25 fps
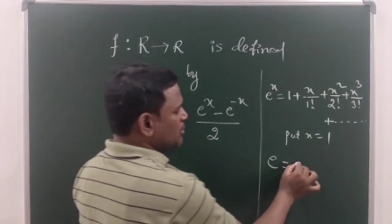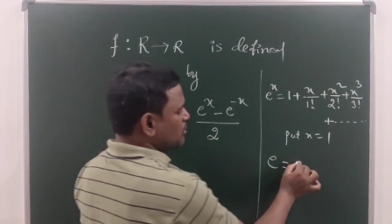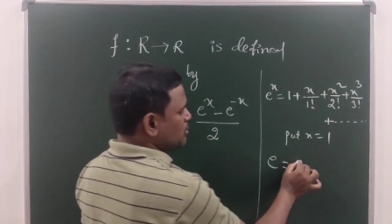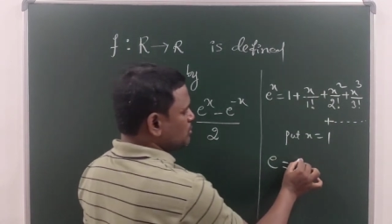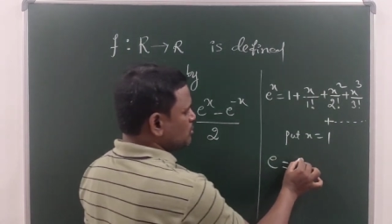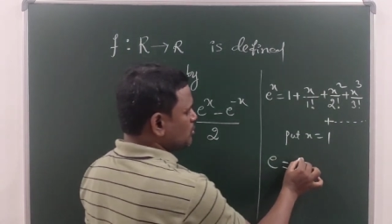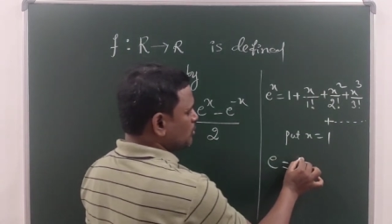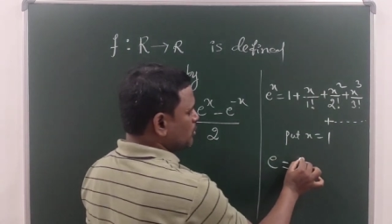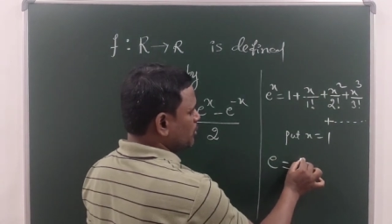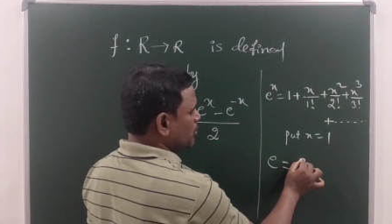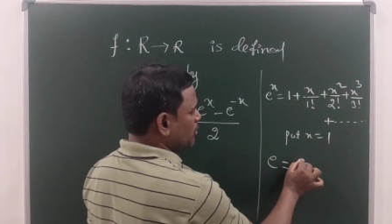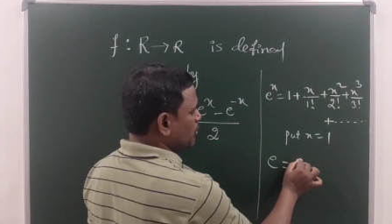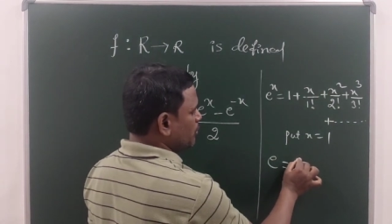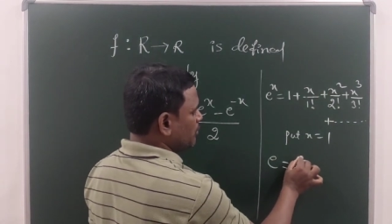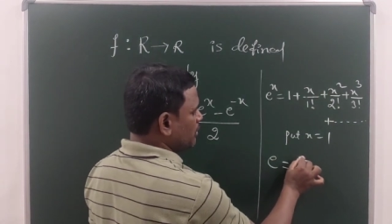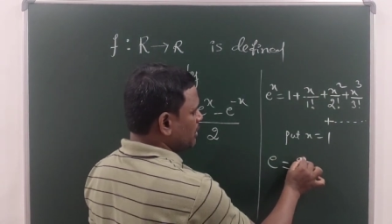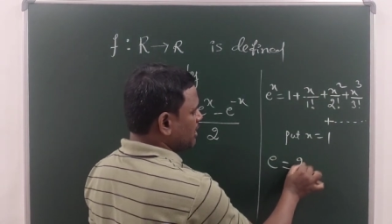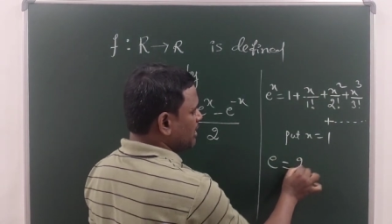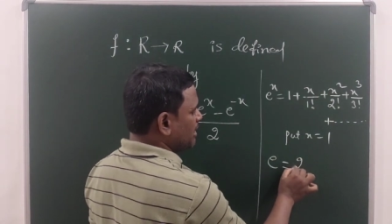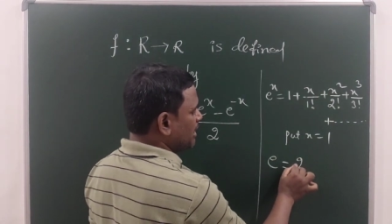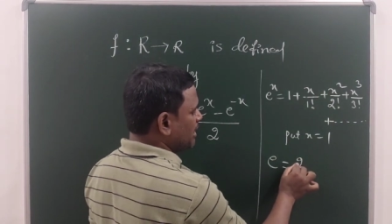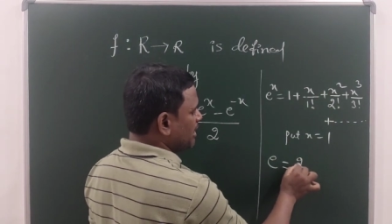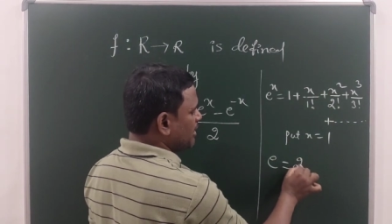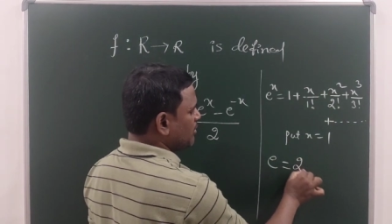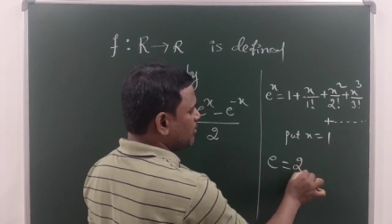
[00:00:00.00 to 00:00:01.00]
So you
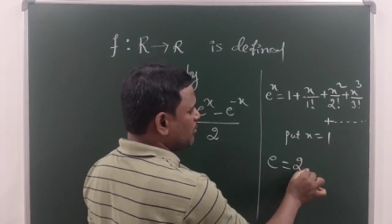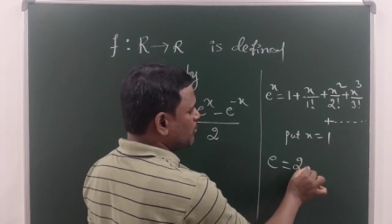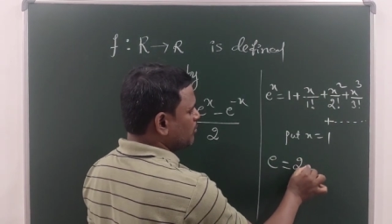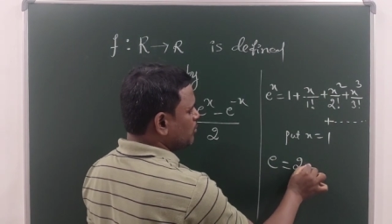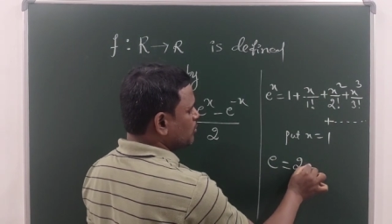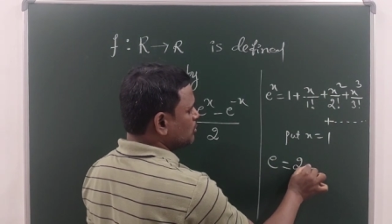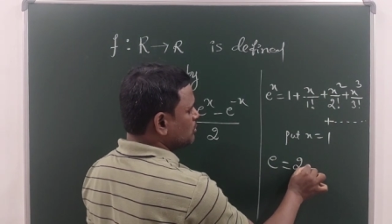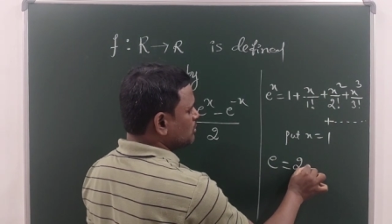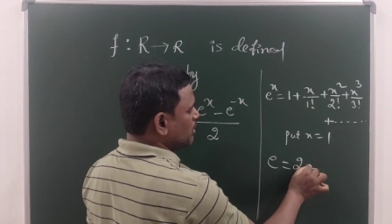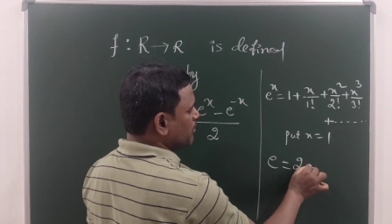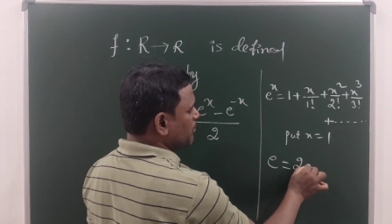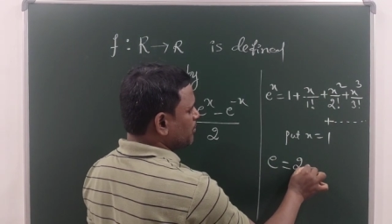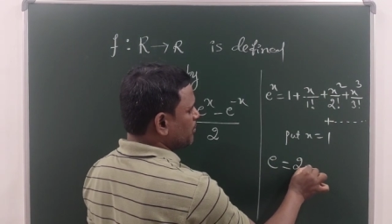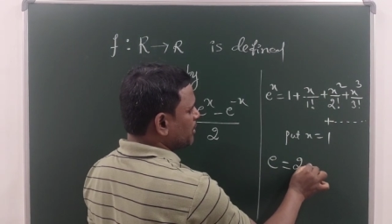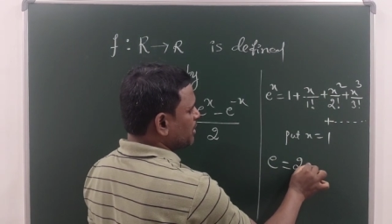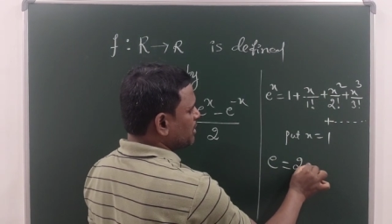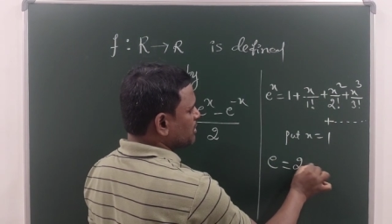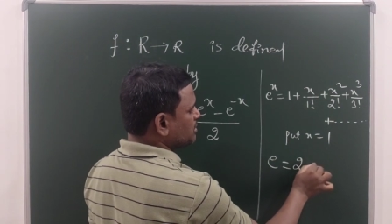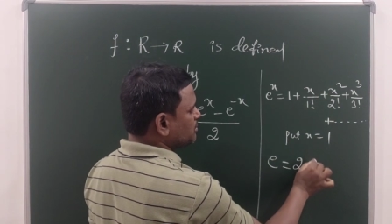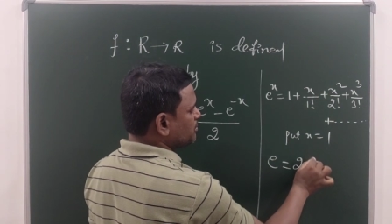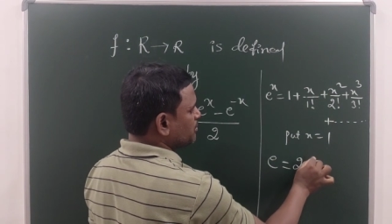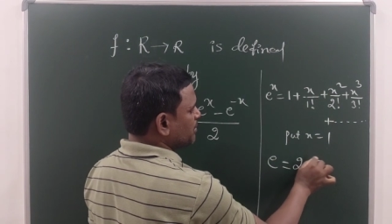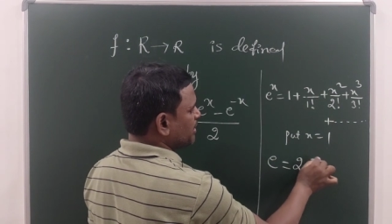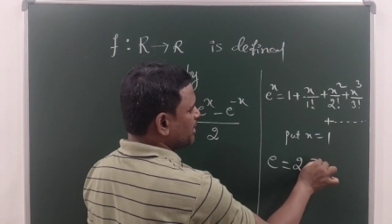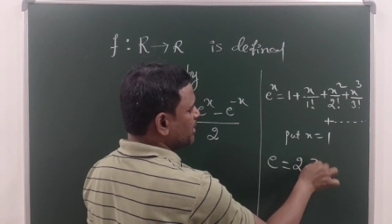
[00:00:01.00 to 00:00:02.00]
will get whose
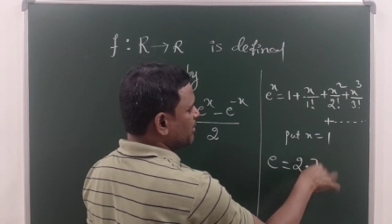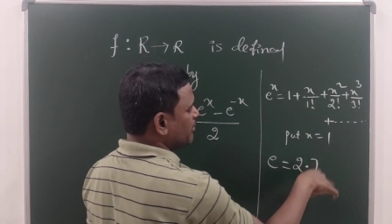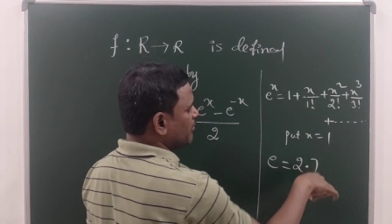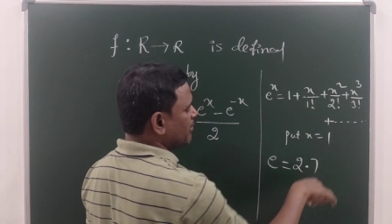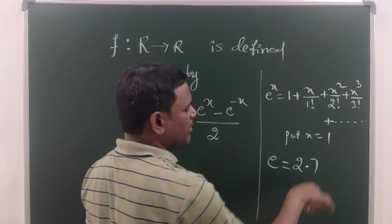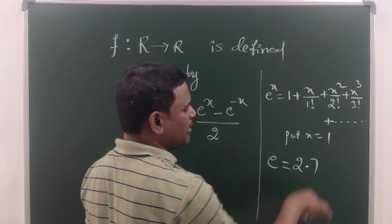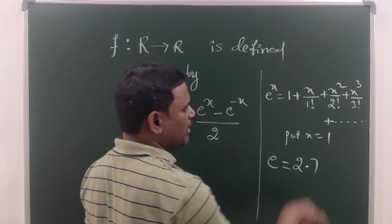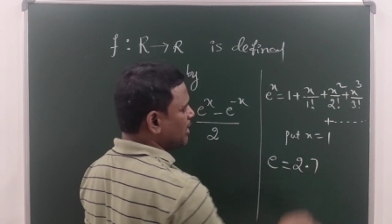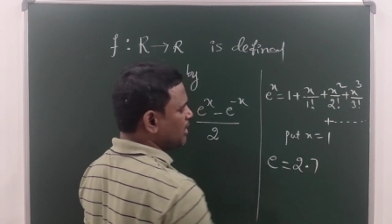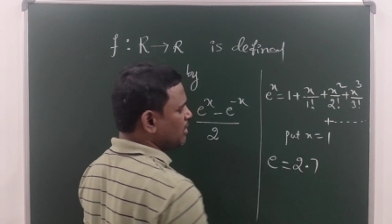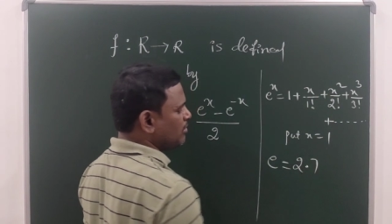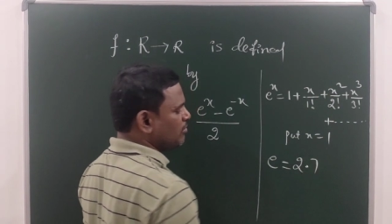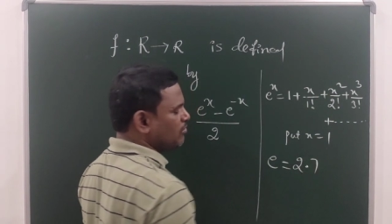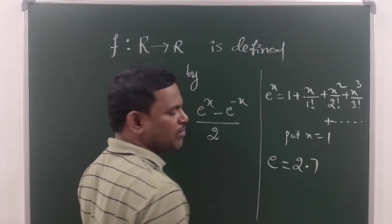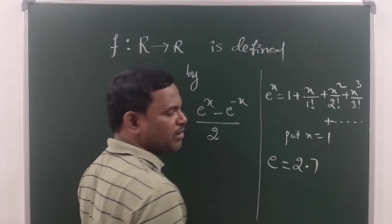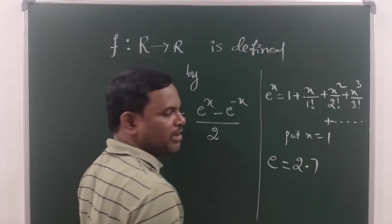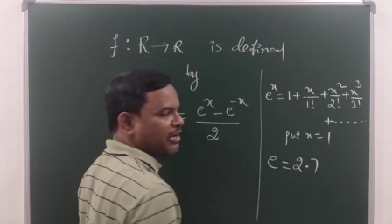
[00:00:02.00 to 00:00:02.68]
approximate value